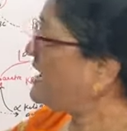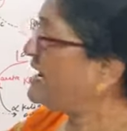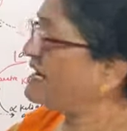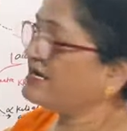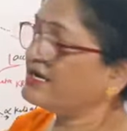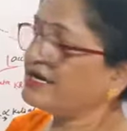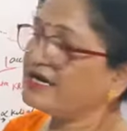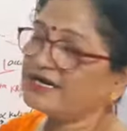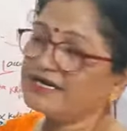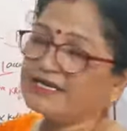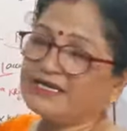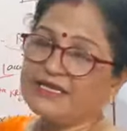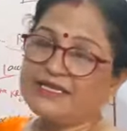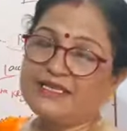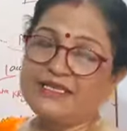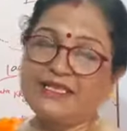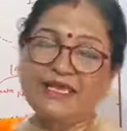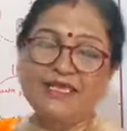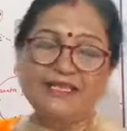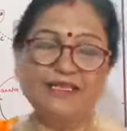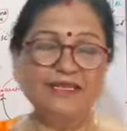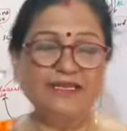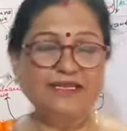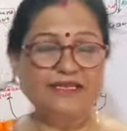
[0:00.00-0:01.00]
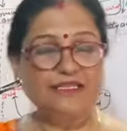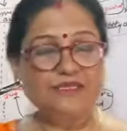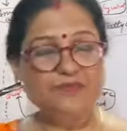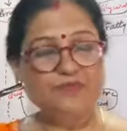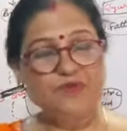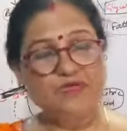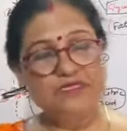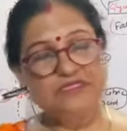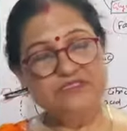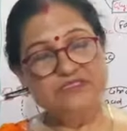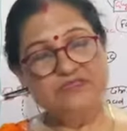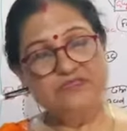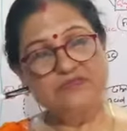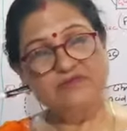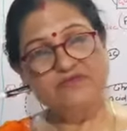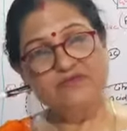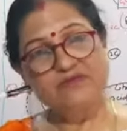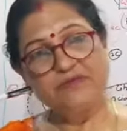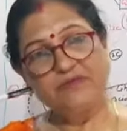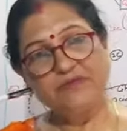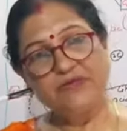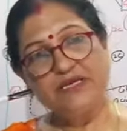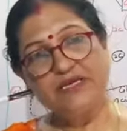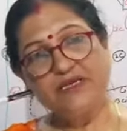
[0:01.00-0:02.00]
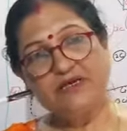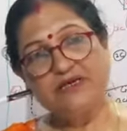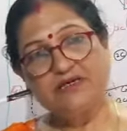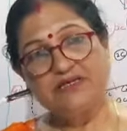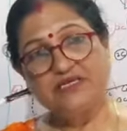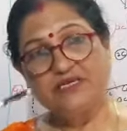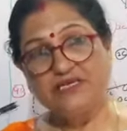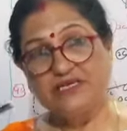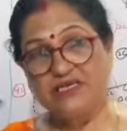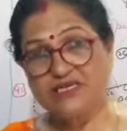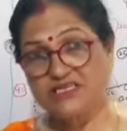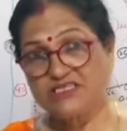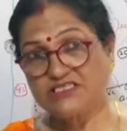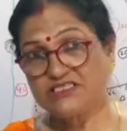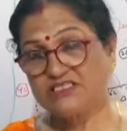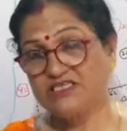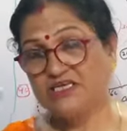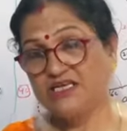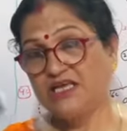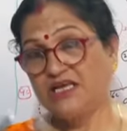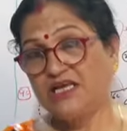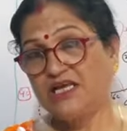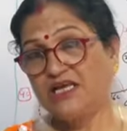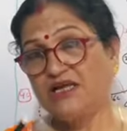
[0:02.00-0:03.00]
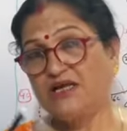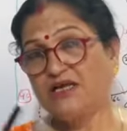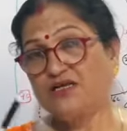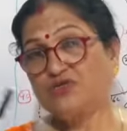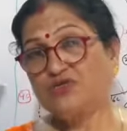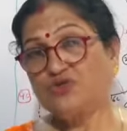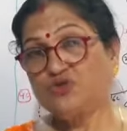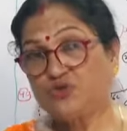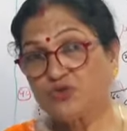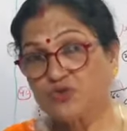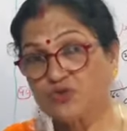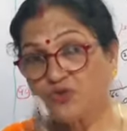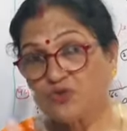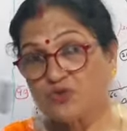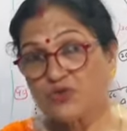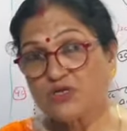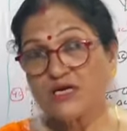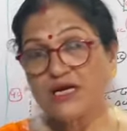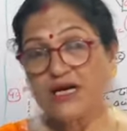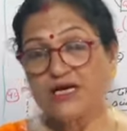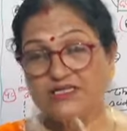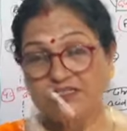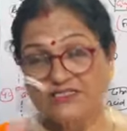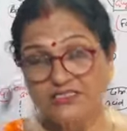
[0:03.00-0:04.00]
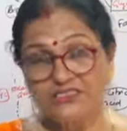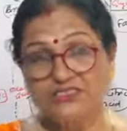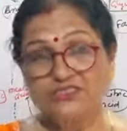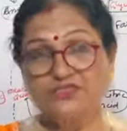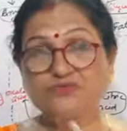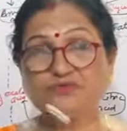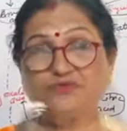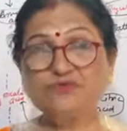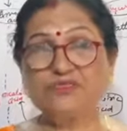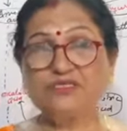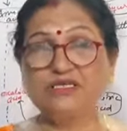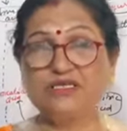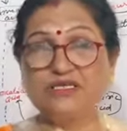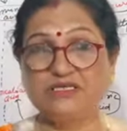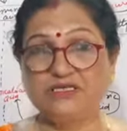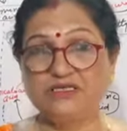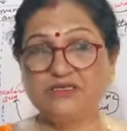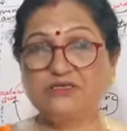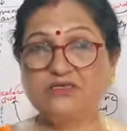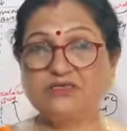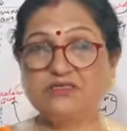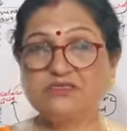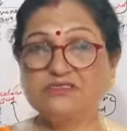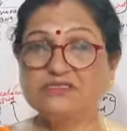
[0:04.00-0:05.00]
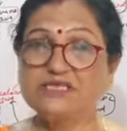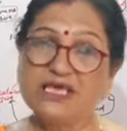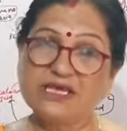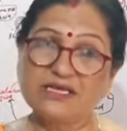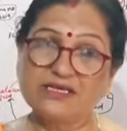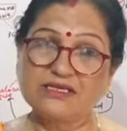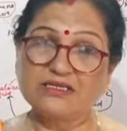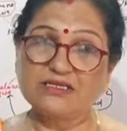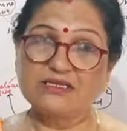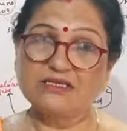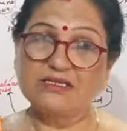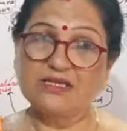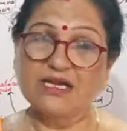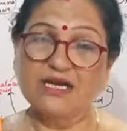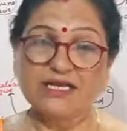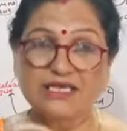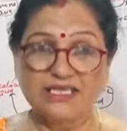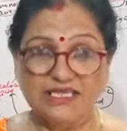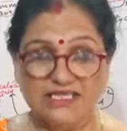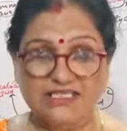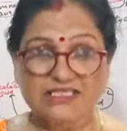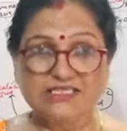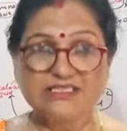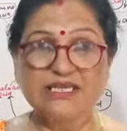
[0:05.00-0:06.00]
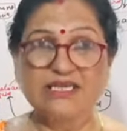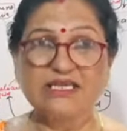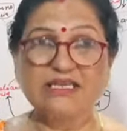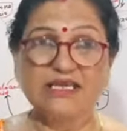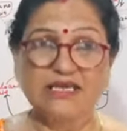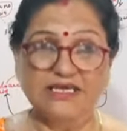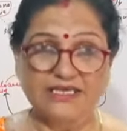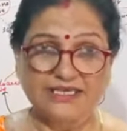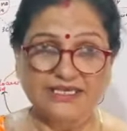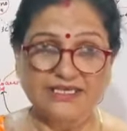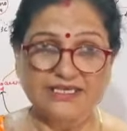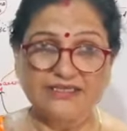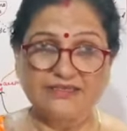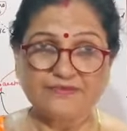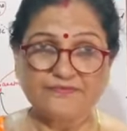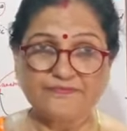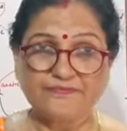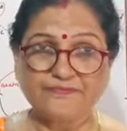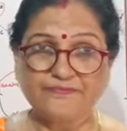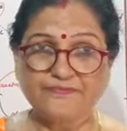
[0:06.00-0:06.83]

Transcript: and again NAD+ will be released to continue the cycle again and again,